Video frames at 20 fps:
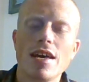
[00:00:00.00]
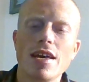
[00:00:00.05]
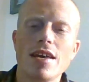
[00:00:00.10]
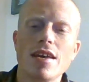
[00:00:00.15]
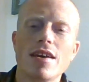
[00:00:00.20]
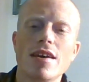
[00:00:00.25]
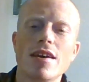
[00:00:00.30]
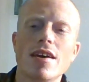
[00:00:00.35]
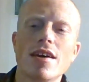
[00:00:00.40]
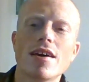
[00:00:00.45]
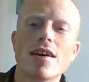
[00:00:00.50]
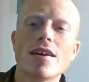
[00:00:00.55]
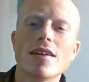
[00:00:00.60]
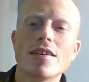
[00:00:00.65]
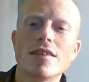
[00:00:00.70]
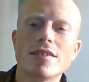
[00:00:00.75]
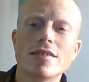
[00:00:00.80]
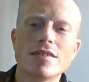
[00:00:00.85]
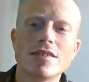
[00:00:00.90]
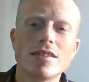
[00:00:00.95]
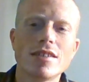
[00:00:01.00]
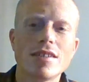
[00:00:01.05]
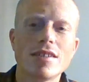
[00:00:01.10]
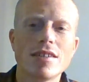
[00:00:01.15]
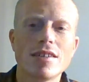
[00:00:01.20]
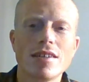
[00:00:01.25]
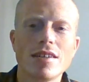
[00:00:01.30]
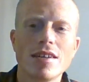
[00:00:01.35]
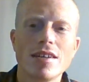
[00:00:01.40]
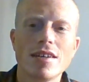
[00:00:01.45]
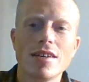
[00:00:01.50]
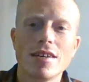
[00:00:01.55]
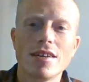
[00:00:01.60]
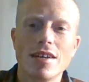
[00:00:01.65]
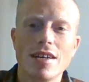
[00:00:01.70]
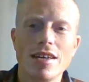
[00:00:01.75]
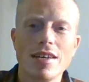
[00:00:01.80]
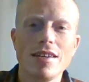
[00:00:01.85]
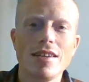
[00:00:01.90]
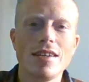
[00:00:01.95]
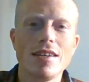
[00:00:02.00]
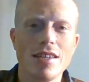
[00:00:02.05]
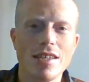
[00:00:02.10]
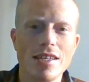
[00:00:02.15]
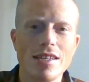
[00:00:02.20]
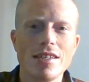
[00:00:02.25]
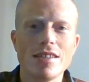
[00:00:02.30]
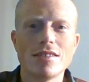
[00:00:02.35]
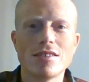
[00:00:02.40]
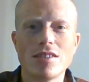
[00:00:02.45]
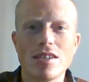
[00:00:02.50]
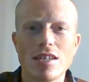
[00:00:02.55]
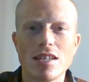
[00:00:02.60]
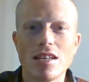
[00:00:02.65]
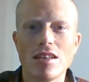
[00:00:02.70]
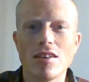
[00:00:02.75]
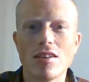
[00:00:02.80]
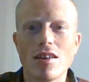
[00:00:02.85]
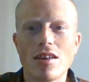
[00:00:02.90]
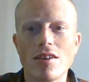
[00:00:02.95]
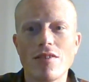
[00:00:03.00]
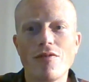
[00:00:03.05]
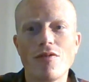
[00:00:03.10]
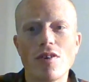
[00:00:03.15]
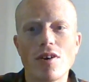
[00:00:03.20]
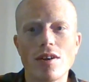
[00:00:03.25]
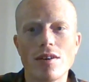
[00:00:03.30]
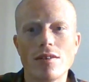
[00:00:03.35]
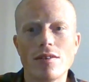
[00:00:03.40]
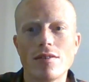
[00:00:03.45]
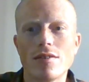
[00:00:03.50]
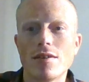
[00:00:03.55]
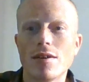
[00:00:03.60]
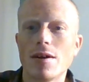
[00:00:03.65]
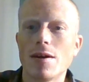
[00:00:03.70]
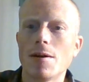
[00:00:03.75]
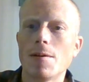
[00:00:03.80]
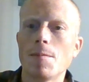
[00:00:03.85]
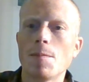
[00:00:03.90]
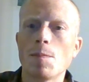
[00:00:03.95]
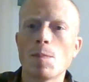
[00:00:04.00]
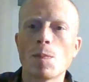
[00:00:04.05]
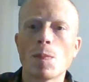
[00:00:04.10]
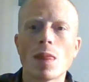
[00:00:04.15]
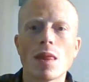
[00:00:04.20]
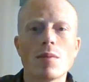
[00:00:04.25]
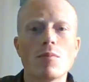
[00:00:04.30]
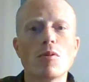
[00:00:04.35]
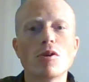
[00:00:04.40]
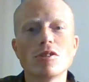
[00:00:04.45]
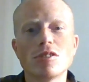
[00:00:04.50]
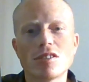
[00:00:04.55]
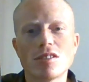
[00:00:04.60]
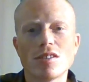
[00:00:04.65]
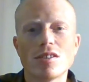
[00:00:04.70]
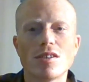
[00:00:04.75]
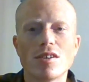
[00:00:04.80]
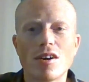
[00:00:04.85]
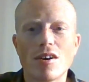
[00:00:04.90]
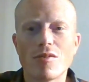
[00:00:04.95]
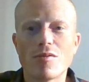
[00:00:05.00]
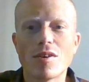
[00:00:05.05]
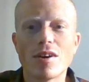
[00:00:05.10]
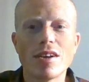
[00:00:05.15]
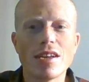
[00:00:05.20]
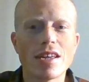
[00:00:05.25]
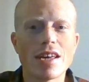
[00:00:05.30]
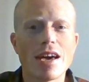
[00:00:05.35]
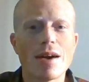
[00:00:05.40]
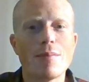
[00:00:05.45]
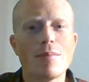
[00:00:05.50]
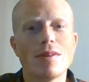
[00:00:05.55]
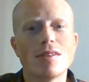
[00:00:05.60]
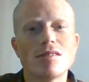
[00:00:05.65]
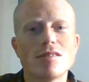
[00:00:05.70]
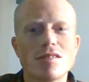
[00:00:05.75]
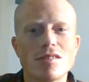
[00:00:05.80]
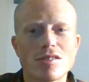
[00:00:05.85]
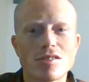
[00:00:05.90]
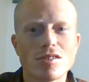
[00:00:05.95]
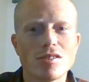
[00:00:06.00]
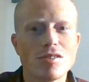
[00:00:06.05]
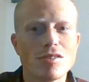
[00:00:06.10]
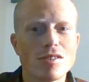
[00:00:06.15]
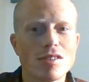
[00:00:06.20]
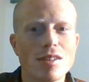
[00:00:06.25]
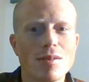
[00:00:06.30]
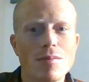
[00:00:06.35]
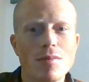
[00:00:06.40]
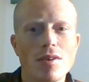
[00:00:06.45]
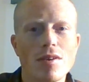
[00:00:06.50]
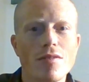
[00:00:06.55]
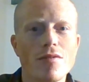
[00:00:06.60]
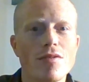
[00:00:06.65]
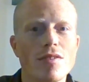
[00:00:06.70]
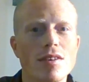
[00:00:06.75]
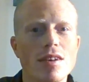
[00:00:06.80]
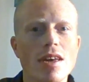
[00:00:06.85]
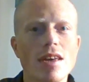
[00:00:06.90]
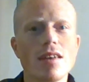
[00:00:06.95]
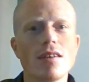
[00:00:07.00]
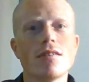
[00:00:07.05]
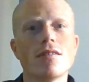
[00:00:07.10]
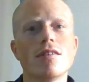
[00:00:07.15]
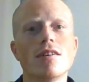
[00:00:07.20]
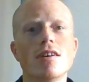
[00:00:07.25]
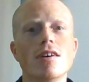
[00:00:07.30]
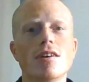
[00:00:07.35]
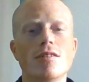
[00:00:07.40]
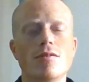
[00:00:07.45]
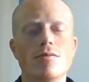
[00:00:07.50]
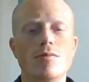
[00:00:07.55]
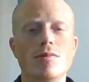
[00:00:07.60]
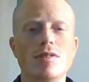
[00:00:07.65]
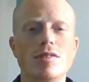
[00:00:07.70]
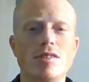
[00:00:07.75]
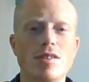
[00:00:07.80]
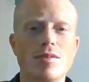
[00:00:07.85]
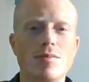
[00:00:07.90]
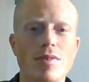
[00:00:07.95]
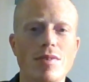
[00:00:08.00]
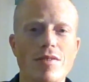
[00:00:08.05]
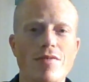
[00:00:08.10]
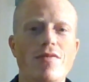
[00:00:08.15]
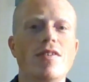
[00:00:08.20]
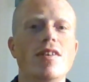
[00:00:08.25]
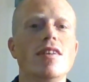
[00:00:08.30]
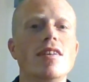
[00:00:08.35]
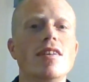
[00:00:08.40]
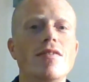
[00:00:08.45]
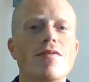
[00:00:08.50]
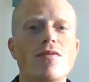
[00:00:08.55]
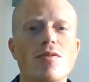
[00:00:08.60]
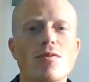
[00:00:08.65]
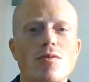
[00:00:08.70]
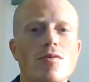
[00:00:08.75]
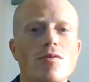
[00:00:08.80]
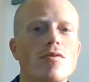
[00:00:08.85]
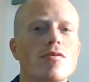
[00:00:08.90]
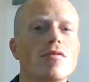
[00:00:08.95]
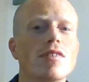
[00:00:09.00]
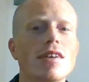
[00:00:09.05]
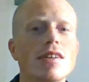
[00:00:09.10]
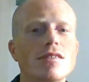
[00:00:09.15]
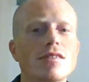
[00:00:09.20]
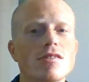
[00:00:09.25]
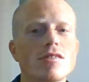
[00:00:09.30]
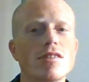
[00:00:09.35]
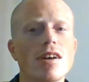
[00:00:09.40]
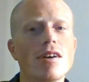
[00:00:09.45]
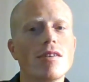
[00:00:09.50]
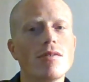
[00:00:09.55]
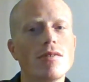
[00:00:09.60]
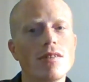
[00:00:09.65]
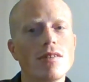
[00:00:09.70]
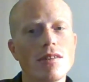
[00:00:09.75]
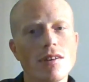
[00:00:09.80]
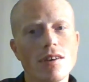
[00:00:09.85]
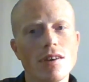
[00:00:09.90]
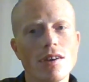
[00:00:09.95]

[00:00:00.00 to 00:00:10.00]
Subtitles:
and it is a lot of fun. Most of the running happens during the middle of the night, which can be fun if the northern lights are out.